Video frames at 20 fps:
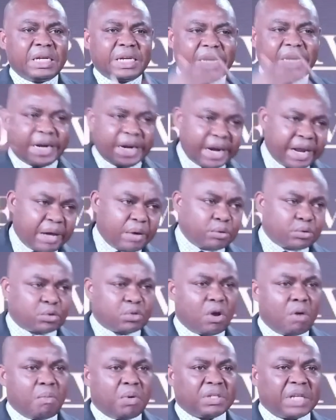grew
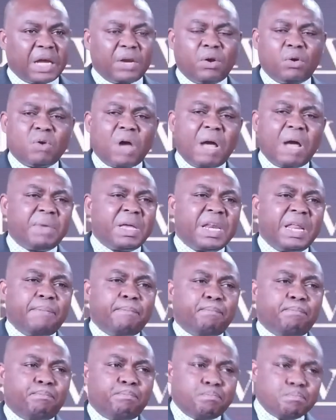so much. I don't know how many
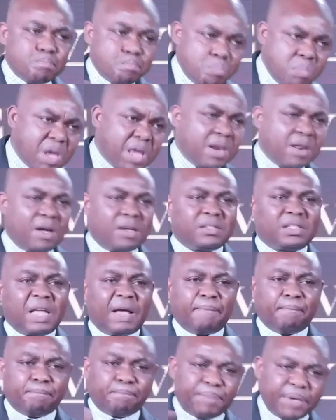millions
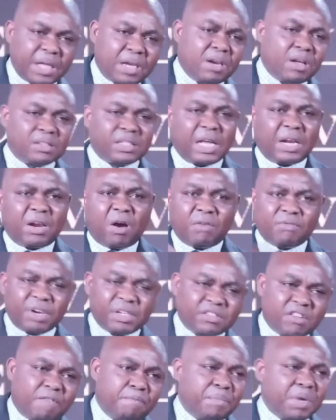and billions and
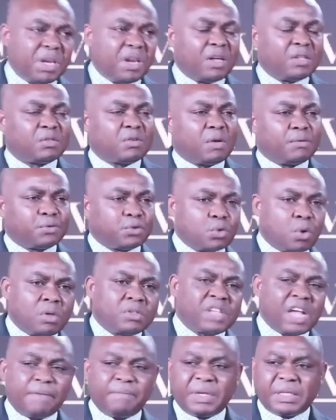hundreds of millions of
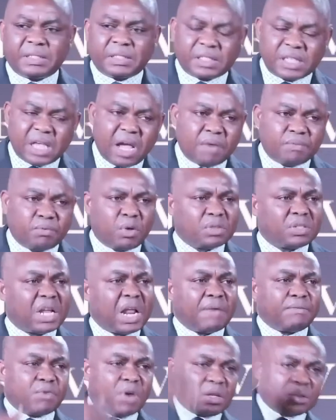souls have been saved. Those that
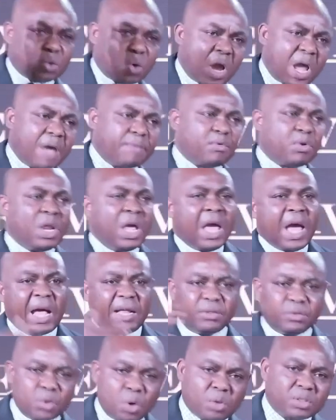have gone to heaven
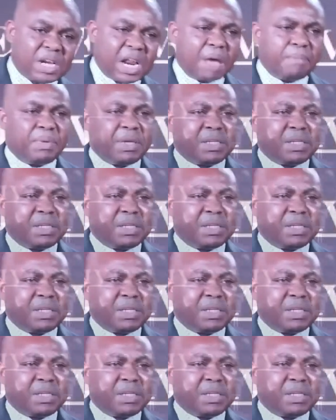and those that have